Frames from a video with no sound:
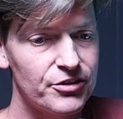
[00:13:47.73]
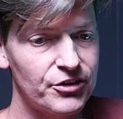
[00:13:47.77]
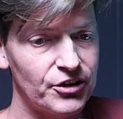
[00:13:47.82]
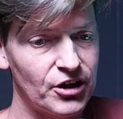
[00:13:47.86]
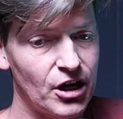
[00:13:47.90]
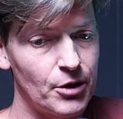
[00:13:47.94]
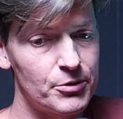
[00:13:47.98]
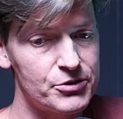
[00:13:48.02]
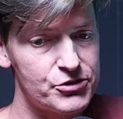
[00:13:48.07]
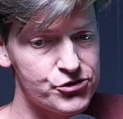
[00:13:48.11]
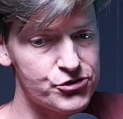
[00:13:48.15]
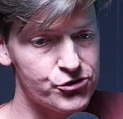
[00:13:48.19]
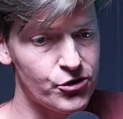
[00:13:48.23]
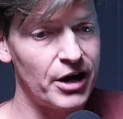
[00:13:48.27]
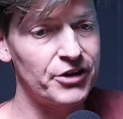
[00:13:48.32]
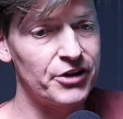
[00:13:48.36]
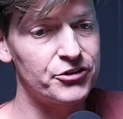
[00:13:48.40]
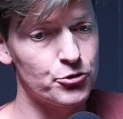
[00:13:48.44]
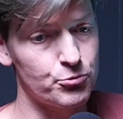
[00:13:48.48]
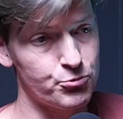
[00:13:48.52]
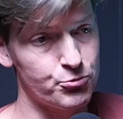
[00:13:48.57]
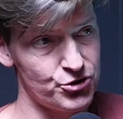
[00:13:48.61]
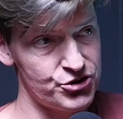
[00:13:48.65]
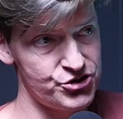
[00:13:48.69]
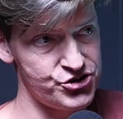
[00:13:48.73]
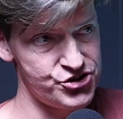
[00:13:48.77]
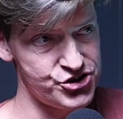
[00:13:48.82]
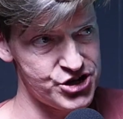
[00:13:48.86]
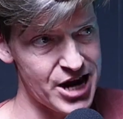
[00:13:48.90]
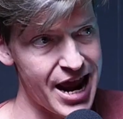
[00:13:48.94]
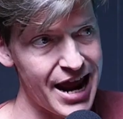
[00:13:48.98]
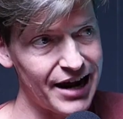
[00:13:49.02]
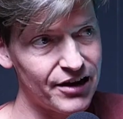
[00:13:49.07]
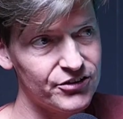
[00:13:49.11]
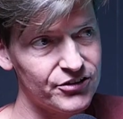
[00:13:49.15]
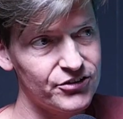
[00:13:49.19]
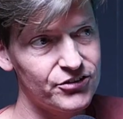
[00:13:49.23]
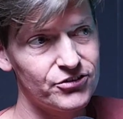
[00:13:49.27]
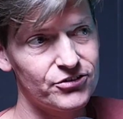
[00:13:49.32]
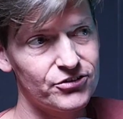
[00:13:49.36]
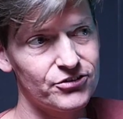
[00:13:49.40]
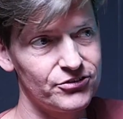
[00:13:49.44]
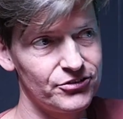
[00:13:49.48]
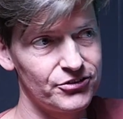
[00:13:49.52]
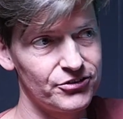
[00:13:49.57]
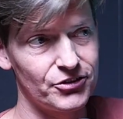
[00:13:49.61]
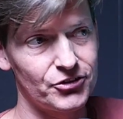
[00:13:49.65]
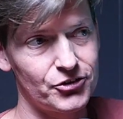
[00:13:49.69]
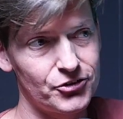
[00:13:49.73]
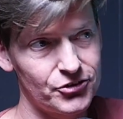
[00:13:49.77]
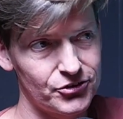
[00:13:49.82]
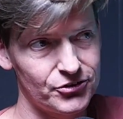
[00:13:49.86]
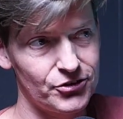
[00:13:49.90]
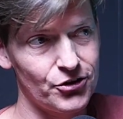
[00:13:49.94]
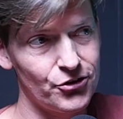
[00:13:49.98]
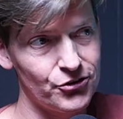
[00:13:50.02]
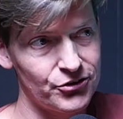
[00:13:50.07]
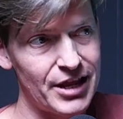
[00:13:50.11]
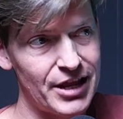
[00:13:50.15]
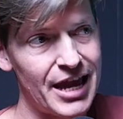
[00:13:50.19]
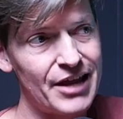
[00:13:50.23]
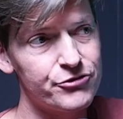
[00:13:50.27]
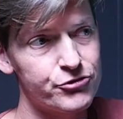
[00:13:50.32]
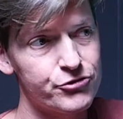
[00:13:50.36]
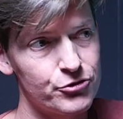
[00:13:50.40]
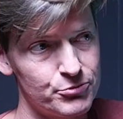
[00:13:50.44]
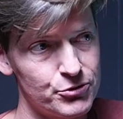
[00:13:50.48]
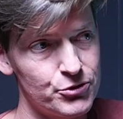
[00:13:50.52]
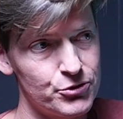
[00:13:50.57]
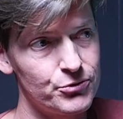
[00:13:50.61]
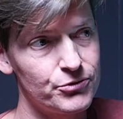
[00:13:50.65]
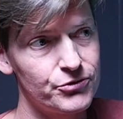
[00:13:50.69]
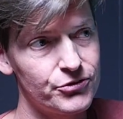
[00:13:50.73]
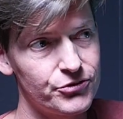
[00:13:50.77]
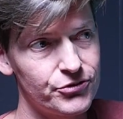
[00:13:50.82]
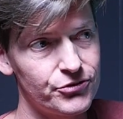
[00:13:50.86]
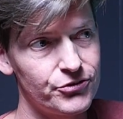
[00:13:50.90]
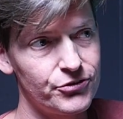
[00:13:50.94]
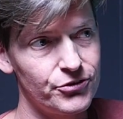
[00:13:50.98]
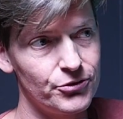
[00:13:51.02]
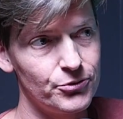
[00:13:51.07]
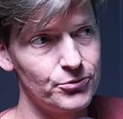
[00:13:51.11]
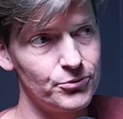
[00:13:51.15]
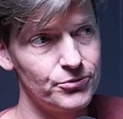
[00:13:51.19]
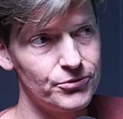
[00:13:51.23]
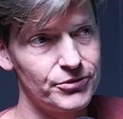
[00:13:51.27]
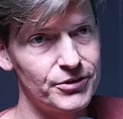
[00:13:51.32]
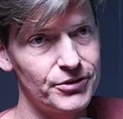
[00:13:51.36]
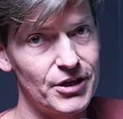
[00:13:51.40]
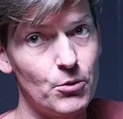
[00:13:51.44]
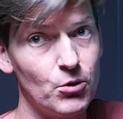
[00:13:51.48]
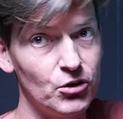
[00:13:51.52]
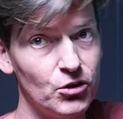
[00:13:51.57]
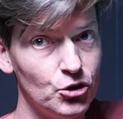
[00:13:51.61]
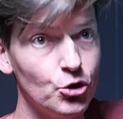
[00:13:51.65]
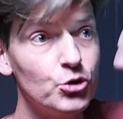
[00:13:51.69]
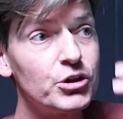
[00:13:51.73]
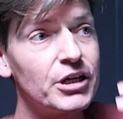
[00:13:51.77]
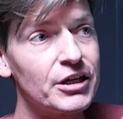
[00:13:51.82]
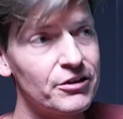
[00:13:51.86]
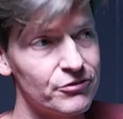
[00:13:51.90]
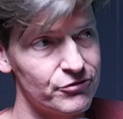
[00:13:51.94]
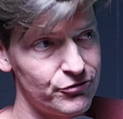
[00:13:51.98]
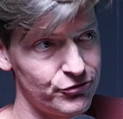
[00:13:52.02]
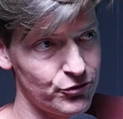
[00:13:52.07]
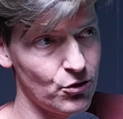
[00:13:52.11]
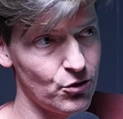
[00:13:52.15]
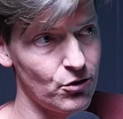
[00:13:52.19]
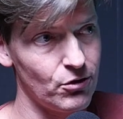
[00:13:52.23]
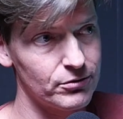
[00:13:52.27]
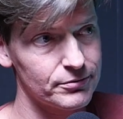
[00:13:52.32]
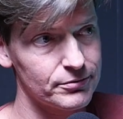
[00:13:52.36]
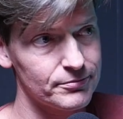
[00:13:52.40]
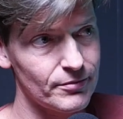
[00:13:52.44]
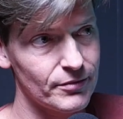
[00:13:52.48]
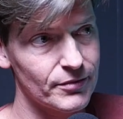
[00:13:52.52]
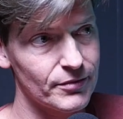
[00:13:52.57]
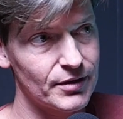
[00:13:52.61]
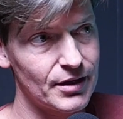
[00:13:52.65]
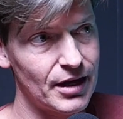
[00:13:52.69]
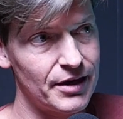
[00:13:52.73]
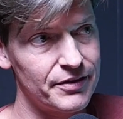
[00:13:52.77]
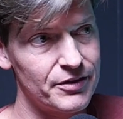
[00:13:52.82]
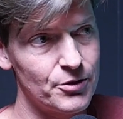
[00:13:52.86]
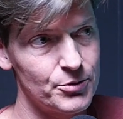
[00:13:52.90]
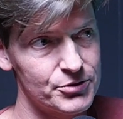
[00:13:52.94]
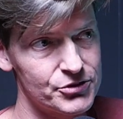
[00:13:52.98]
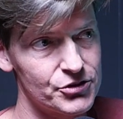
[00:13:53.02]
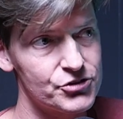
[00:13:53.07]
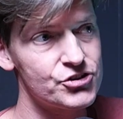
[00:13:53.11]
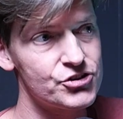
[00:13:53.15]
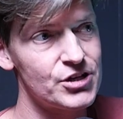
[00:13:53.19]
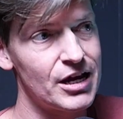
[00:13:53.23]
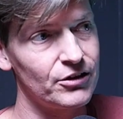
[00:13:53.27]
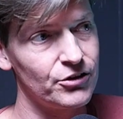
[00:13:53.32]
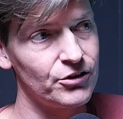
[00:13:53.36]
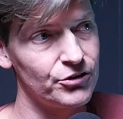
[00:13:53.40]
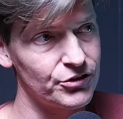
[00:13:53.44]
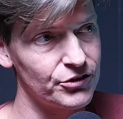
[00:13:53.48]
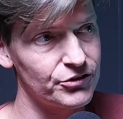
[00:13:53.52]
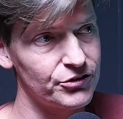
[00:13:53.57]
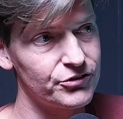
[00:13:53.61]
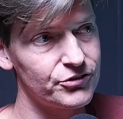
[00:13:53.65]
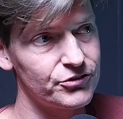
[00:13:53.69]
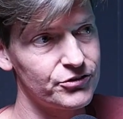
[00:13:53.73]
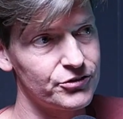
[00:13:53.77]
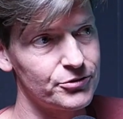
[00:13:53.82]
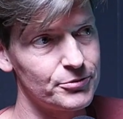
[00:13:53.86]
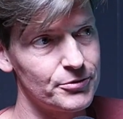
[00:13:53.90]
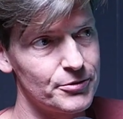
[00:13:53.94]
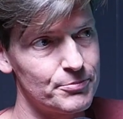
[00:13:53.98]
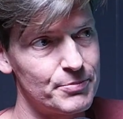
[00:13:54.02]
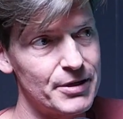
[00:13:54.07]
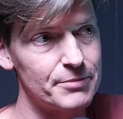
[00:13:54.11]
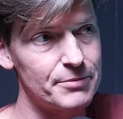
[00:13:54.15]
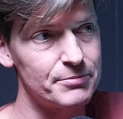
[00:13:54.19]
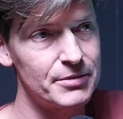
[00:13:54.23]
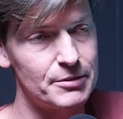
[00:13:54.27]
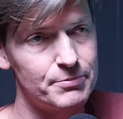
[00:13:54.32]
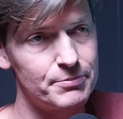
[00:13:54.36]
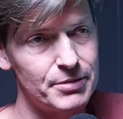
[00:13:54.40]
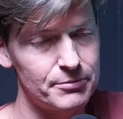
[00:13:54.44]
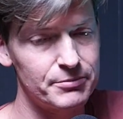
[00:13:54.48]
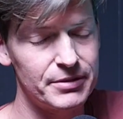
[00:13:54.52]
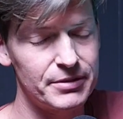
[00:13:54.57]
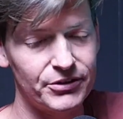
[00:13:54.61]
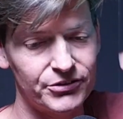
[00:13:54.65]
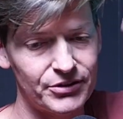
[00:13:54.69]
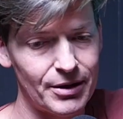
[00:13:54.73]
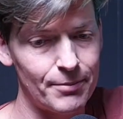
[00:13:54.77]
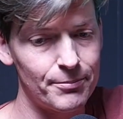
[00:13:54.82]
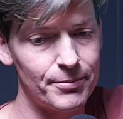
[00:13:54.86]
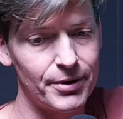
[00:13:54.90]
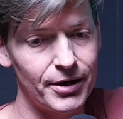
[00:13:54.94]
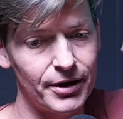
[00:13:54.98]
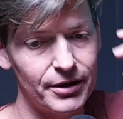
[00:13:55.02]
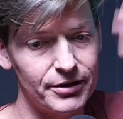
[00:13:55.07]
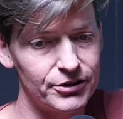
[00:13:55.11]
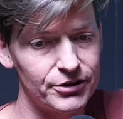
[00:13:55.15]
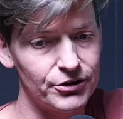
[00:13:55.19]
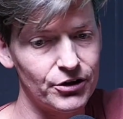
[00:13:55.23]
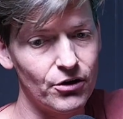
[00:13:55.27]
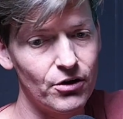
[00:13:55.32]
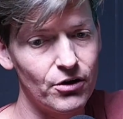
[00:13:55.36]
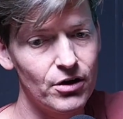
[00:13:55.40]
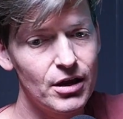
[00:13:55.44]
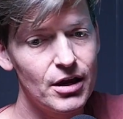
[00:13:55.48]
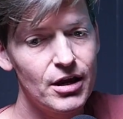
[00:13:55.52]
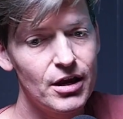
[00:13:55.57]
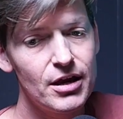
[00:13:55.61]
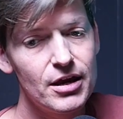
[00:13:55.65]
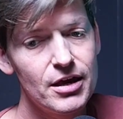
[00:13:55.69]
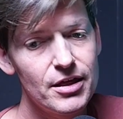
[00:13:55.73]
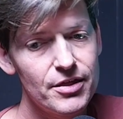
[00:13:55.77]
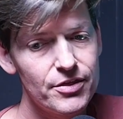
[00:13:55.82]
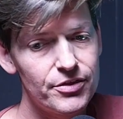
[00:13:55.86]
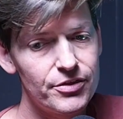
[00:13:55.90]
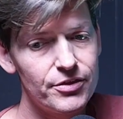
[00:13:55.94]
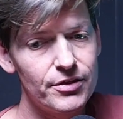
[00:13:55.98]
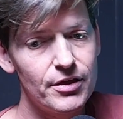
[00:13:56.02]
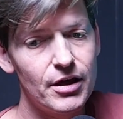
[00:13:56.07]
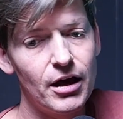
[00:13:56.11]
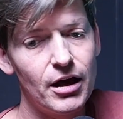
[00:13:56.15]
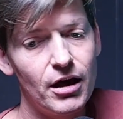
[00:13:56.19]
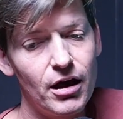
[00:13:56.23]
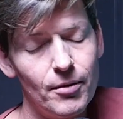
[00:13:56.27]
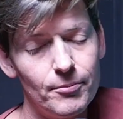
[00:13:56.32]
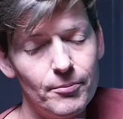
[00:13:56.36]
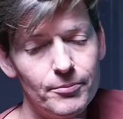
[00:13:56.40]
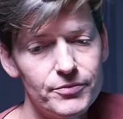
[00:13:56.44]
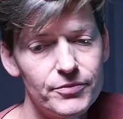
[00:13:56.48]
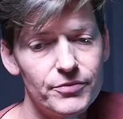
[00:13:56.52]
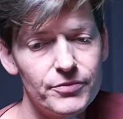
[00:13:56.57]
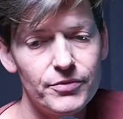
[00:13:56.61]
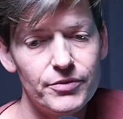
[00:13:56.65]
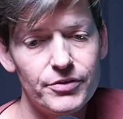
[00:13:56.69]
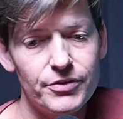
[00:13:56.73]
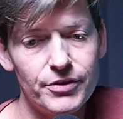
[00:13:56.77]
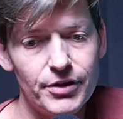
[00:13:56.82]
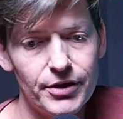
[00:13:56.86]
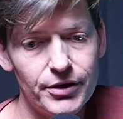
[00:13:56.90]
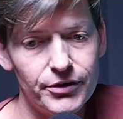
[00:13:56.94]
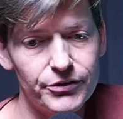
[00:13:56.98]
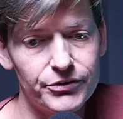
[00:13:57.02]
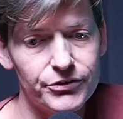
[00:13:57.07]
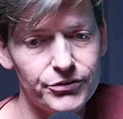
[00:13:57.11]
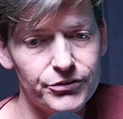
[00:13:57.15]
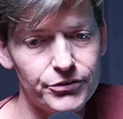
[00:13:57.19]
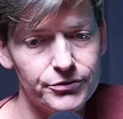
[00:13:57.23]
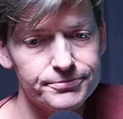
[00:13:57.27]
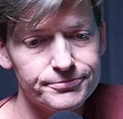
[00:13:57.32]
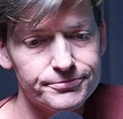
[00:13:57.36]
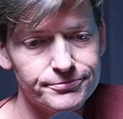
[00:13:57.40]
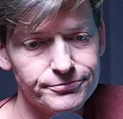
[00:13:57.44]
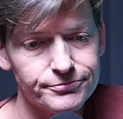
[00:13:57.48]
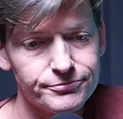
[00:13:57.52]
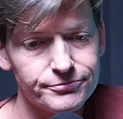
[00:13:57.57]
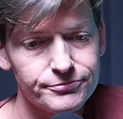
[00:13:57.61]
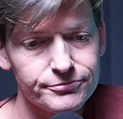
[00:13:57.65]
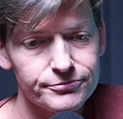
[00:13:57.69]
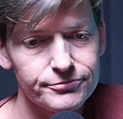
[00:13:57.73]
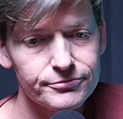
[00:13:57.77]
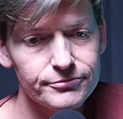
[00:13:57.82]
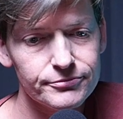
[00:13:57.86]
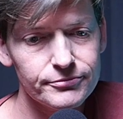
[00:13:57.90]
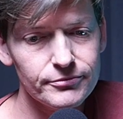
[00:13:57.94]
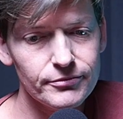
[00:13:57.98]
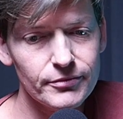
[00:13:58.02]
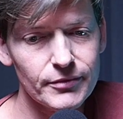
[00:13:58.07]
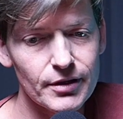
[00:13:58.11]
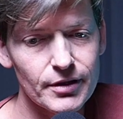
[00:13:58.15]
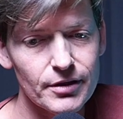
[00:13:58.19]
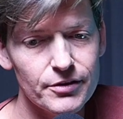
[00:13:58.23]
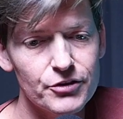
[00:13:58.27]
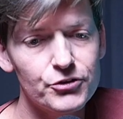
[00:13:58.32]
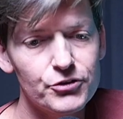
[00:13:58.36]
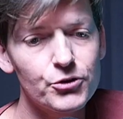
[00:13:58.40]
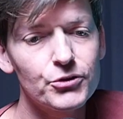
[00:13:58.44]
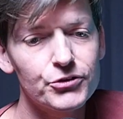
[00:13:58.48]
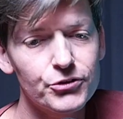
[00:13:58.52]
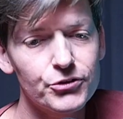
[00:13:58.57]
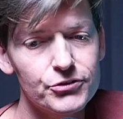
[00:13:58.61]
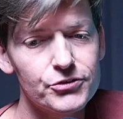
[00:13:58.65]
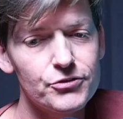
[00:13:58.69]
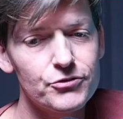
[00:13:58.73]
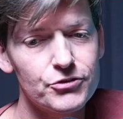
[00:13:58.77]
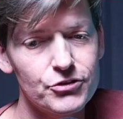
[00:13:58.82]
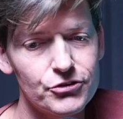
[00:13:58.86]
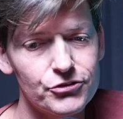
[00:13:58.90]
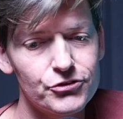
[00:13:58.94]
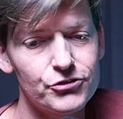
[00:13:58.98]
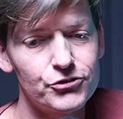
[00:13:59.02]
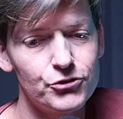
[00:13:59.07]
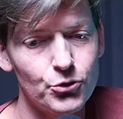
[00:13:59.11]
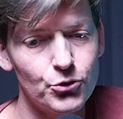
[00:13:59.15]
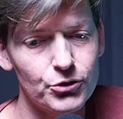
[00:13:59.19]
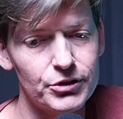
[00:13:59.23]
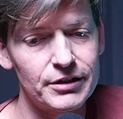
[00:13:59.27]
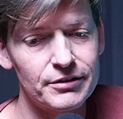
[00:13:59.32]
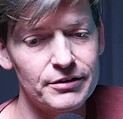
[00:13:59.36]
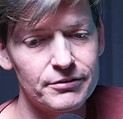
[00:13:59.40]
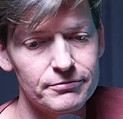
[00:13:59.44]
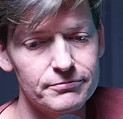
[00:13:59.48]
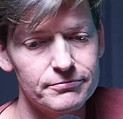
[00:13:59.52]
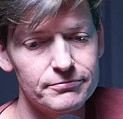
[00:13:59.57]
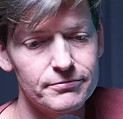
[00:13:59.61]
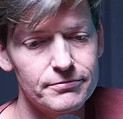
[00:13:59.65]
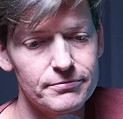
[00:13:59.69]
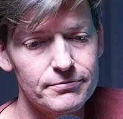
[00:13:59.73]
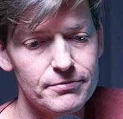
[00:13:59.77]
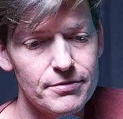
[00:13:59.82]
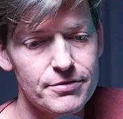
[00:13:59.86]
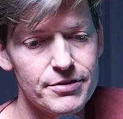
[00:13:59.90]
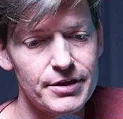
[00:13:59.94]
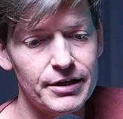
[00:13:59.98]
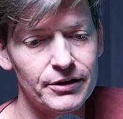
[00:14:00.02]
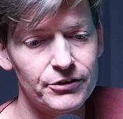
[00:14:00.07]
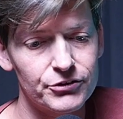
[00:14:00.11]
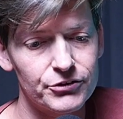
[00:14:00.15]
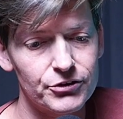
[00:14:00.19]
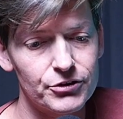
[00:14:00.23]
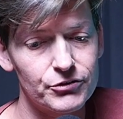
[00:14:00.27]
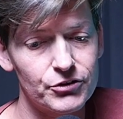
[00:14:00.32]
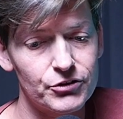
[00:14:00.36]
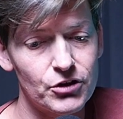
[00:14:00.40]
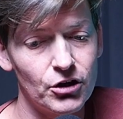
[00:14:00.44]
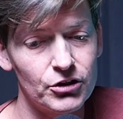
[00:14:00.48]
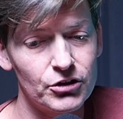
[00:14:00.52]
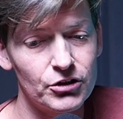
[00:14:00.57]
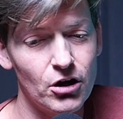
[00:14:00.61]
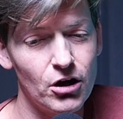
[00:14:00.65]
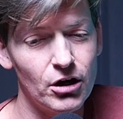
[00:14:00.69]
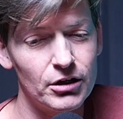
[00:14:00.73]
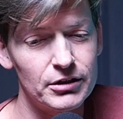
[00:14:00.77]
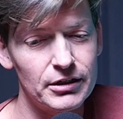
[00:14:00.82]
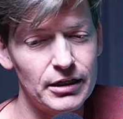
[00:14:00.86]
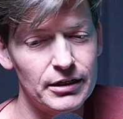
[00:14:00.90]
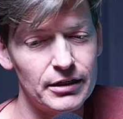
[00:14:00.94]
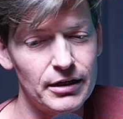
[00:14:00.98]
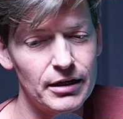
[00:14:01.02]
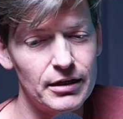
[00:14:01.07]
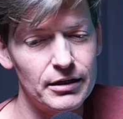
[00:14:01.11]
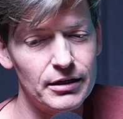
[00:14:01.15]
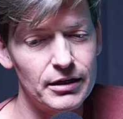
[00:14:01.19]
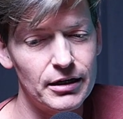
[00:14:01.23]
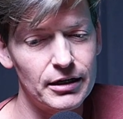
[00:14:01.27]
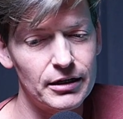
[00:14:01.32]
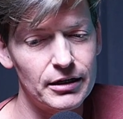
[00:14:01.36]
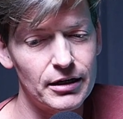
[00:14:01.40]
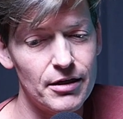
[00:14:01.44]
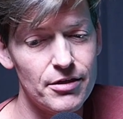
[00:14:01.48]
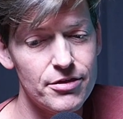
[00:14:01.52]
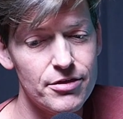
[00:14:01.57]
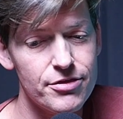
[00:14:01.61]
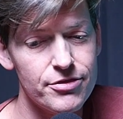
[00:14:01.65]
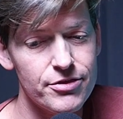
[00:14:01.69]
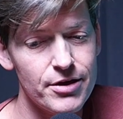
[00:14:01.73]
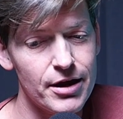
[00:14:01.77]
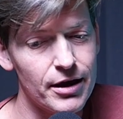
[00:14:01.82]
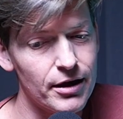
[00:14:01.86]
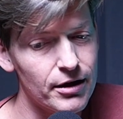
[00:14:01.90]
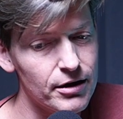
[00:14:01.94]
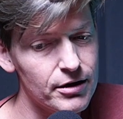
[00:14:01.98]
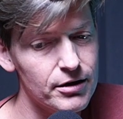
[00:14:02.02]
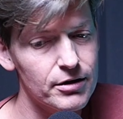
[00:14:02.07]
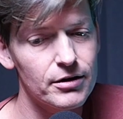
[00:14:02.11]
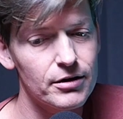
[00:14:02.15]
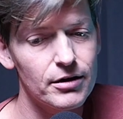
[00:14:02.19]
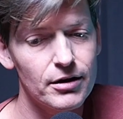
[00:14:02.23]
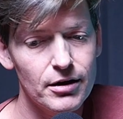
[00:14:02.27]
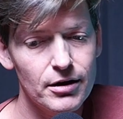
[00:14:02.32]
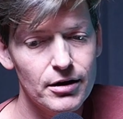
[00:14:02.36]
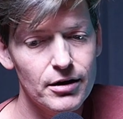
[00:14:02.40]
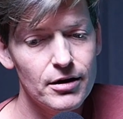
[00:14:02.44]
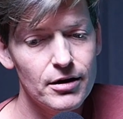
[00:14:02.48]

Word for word: that I was trying to project the certain attributes that they were looking for, mm -hmm. and there was a pick shallowness me. to it. Pick me, pick me, senpai. You know, yeah, Um, there's there's all sorts of distorting things that have gone on, and I and I think